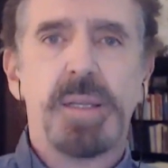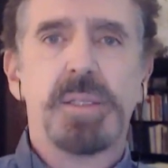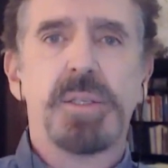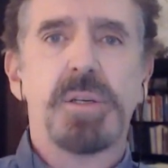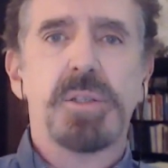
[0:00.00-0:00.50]

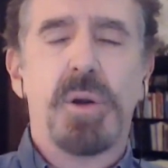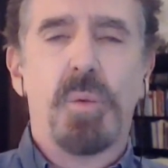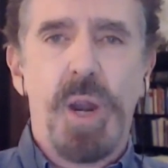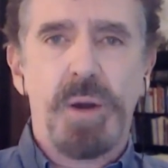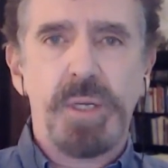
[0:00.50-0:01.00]
There's an
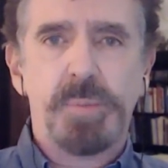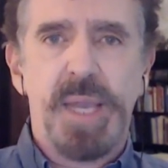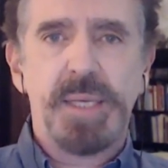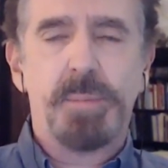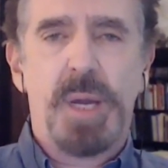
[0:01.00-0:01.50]

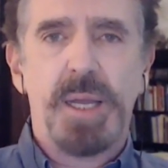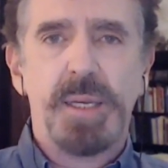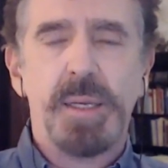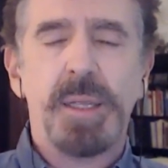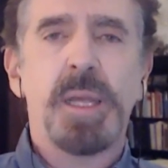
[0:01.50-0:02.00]
awareness-based
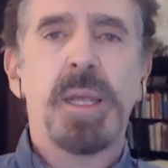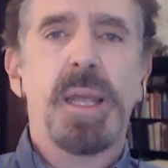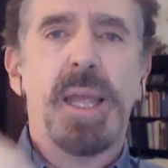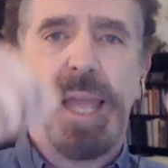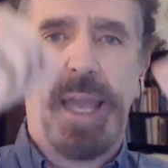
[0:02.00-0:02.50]
mind,
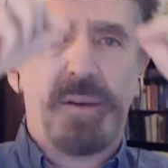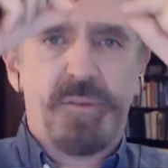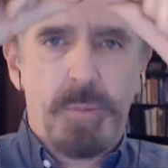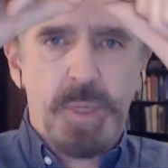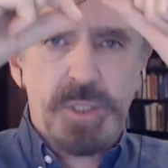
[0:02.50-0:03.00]
and
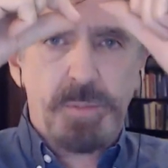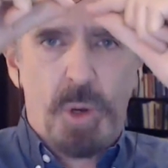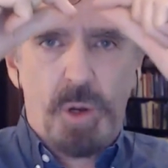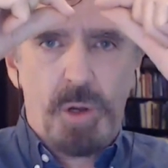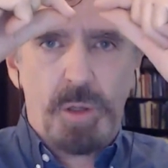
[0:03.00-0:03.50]
from a
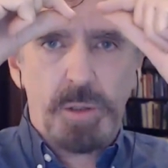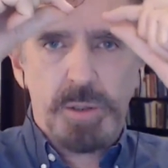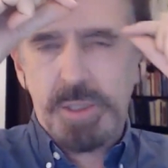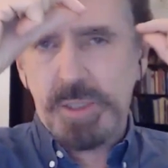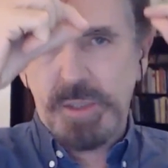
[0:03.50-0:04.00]

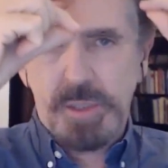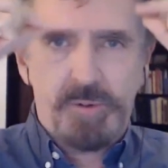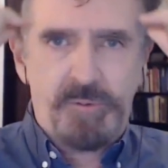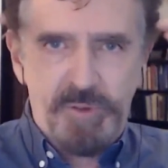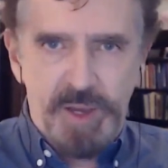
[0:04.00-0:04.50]
small
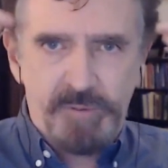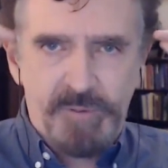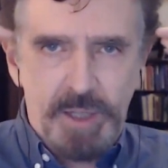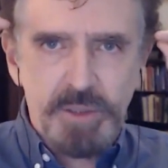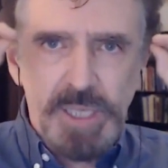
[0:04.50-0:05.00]

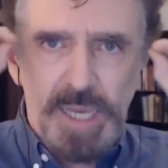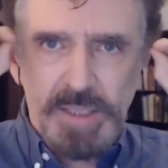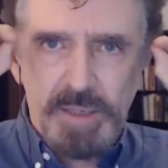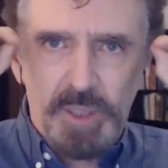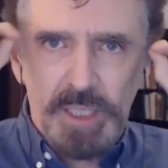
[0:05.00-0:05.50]
felt
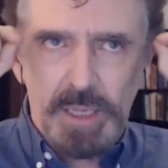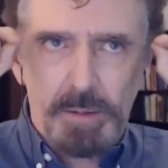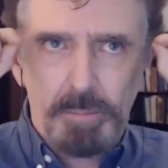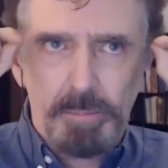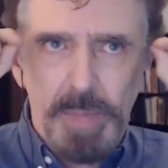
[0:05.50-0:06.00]
sense of a
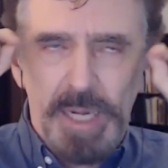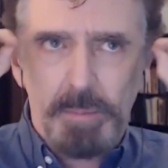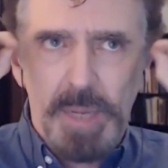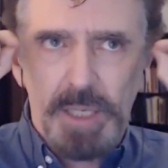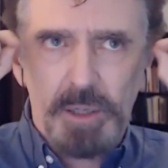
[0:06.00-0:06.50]
little mini
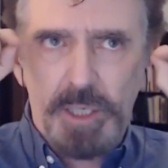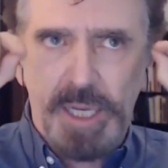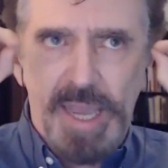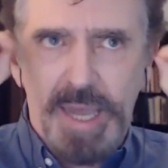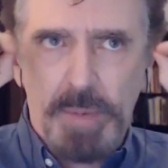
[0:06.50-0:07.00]
me
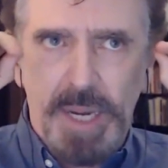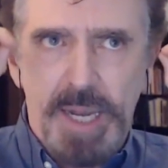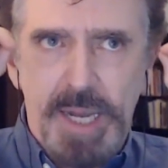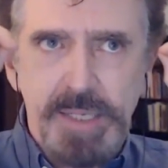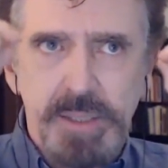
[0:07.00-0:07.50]
looking out of my
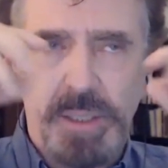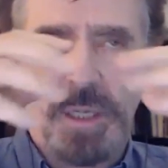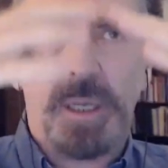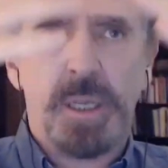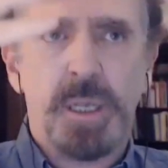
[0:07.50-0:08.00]
eyes
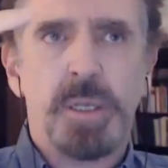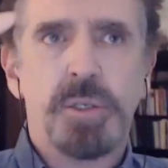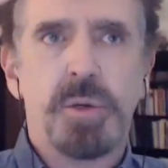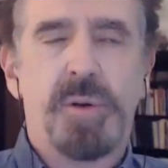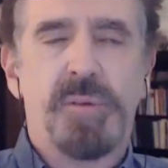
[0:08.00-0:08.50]

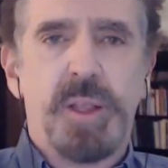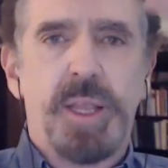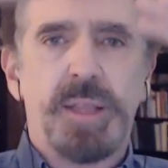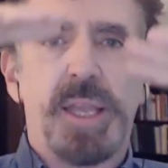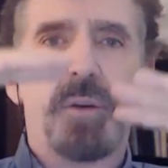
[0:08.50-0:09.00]
to a
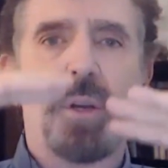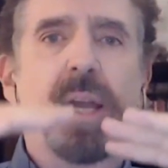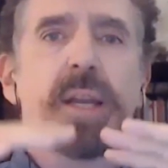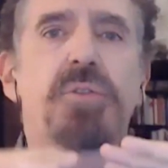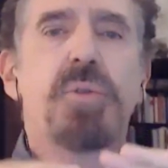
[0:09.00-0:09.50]
feeling that you
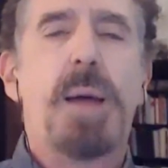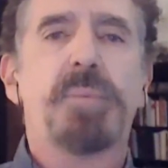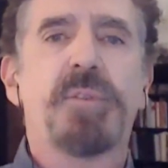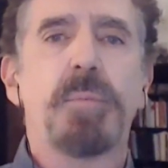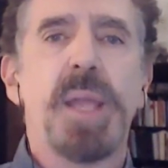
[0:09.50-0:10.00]
kind of
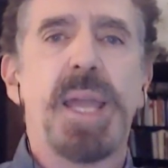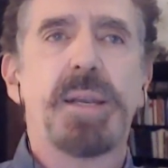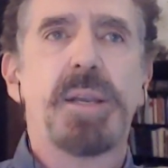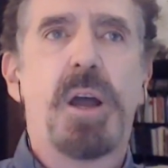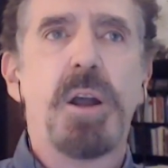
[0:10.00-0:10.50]
drop from
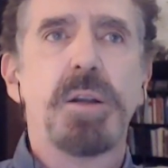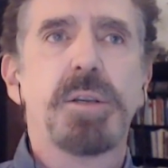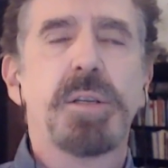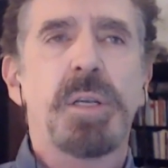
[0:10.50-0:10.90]
head to heart.